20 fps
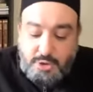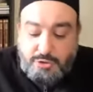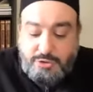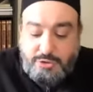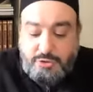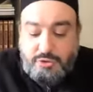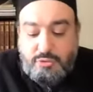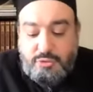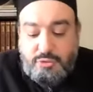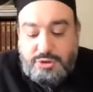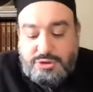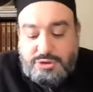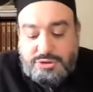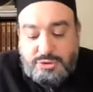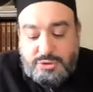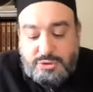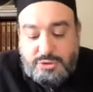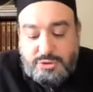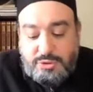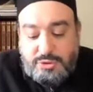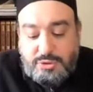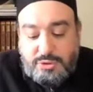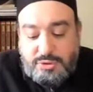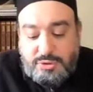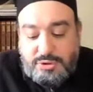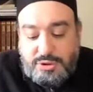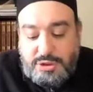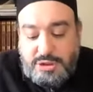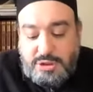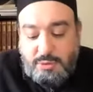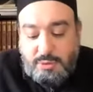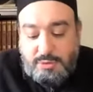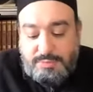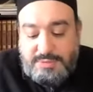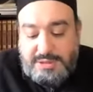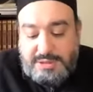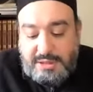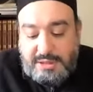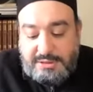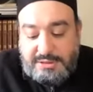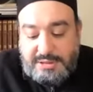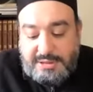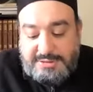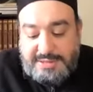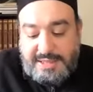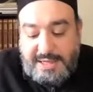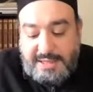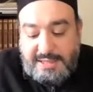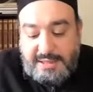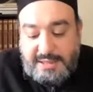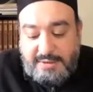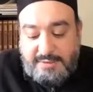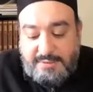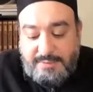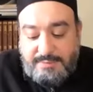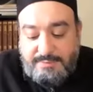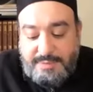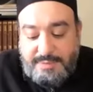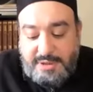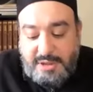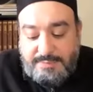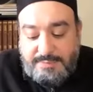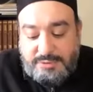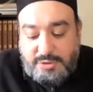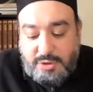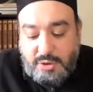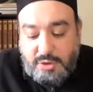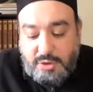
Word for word: through which he will meet Allah ta'ala becomes,